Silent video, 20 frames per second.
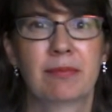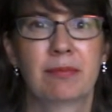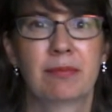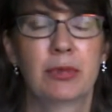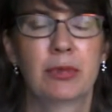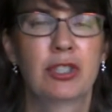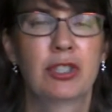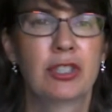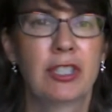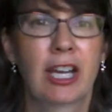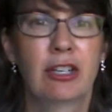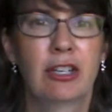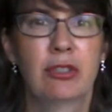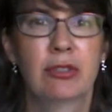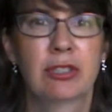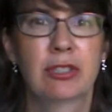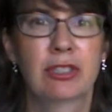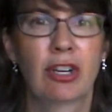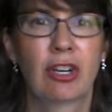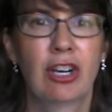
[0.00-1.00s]
But now you
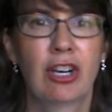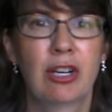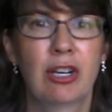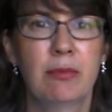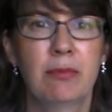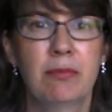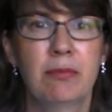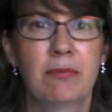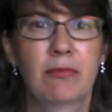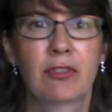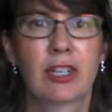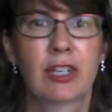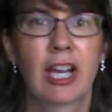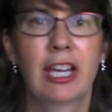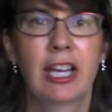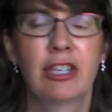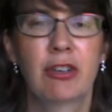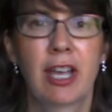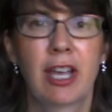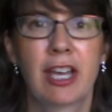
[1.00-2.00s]
saw them,
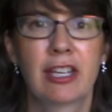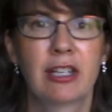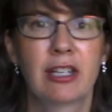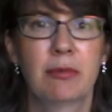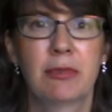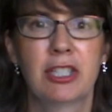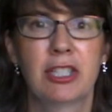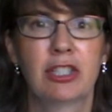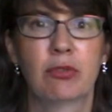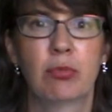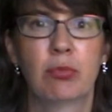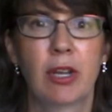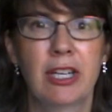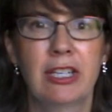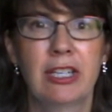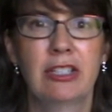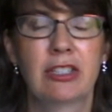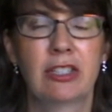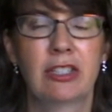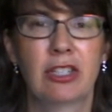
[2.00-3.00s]
forgot you had them, and you're ready
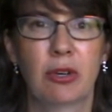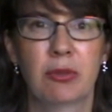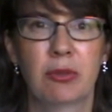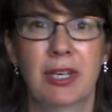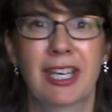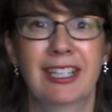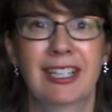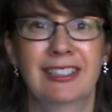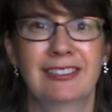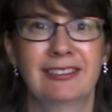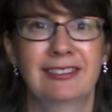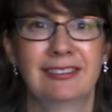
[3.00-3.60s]
to donate.